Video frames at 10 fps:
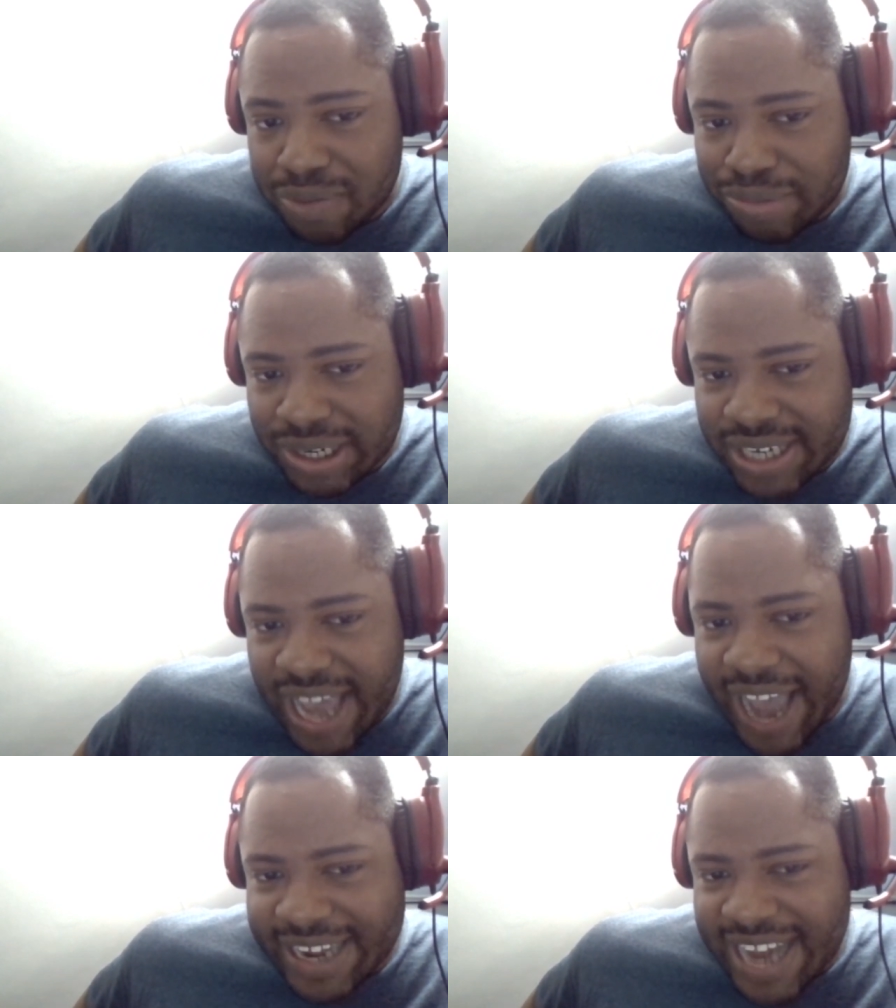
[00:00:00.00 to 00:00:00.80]
But yeah,
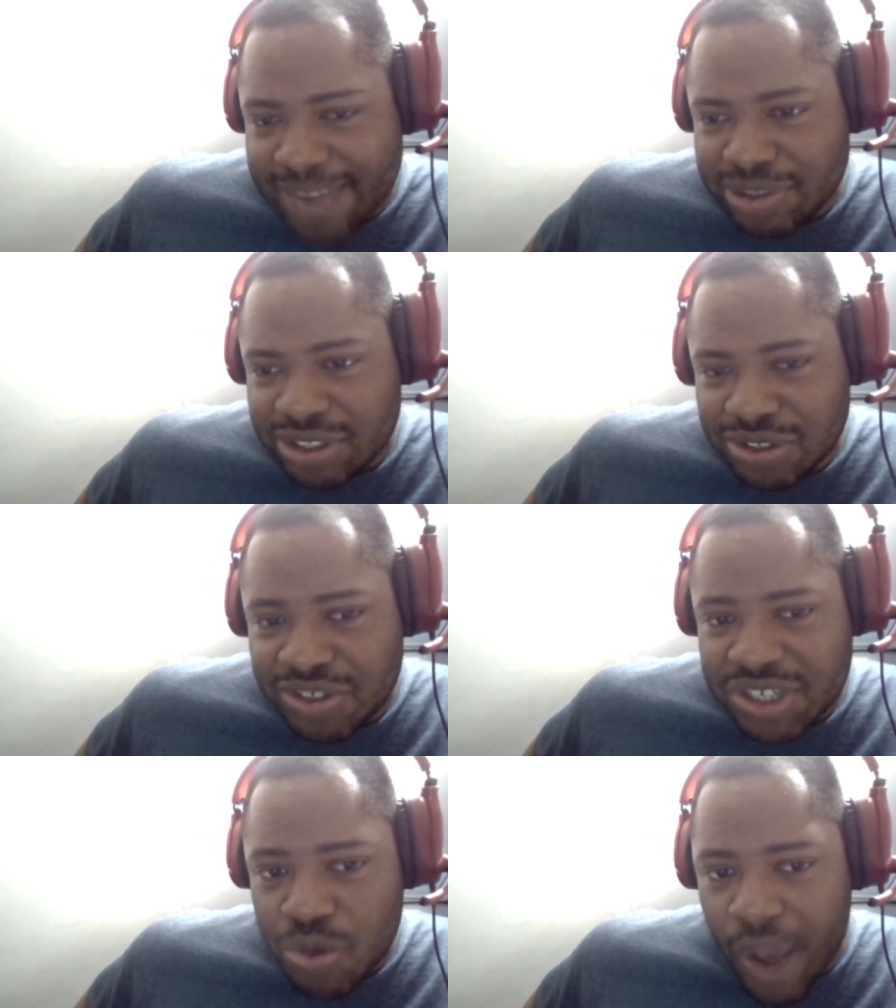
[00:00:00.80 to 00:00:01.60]
I can absolutely
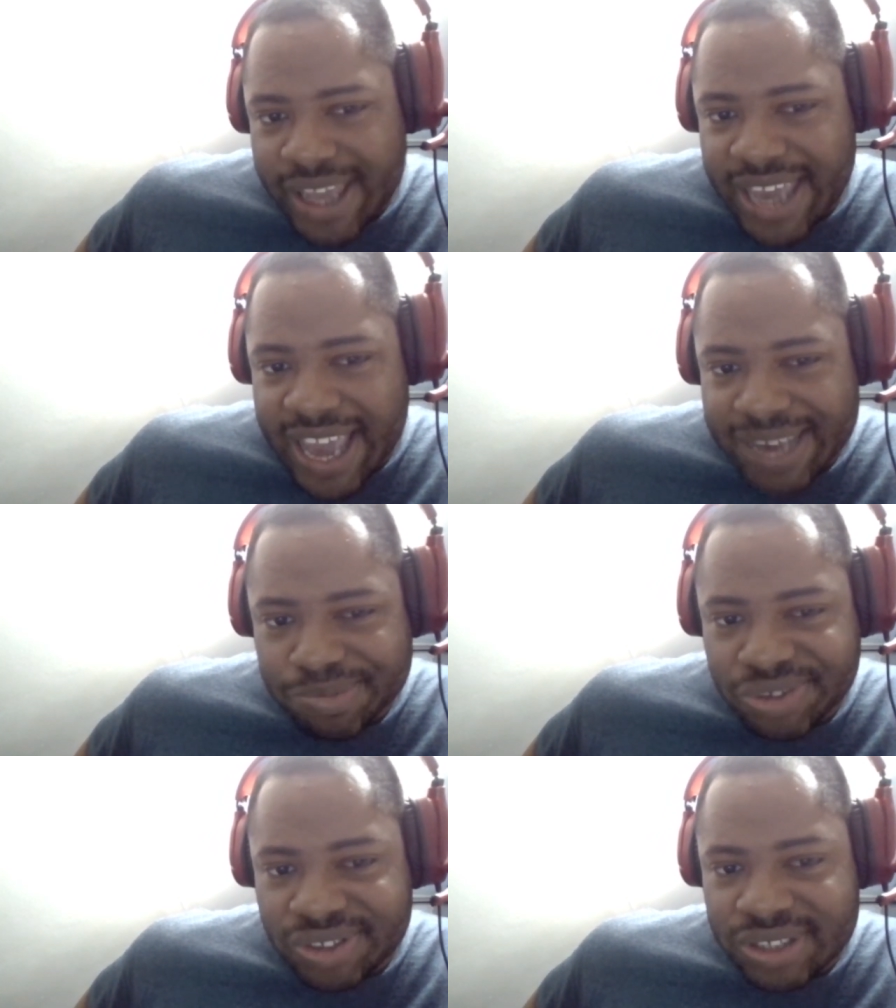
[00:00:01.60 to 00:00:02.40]
see why
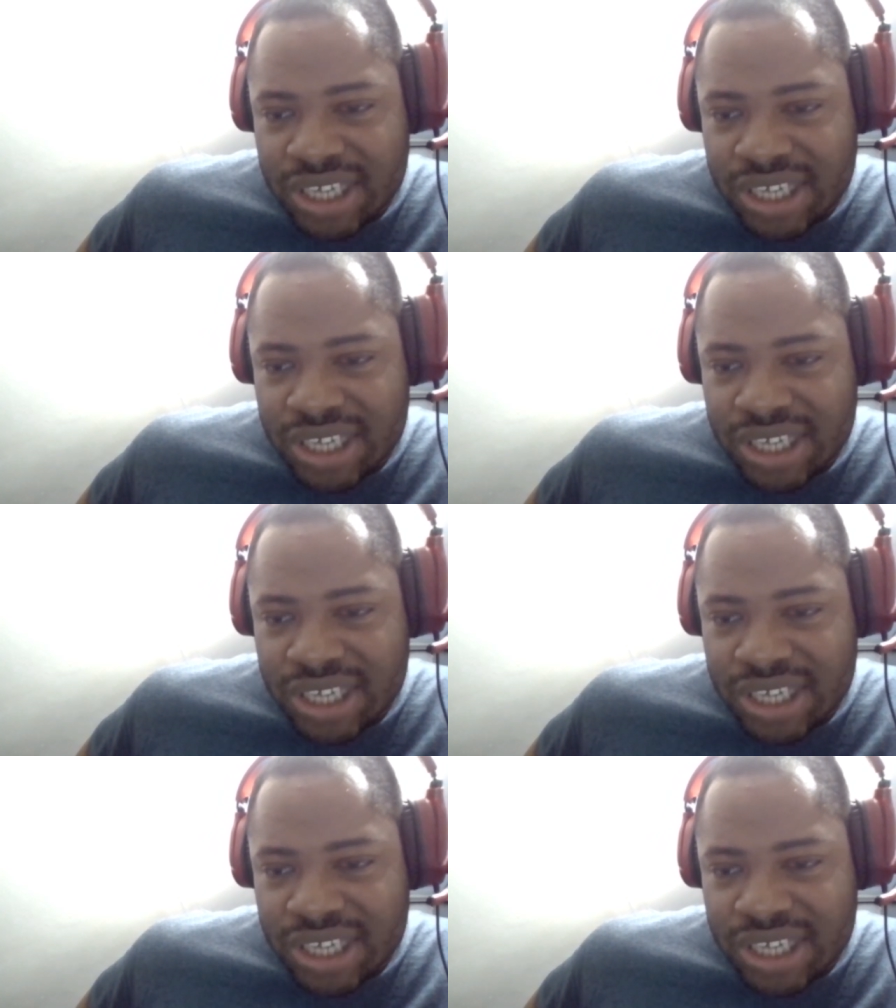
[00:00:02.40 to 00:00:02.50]
games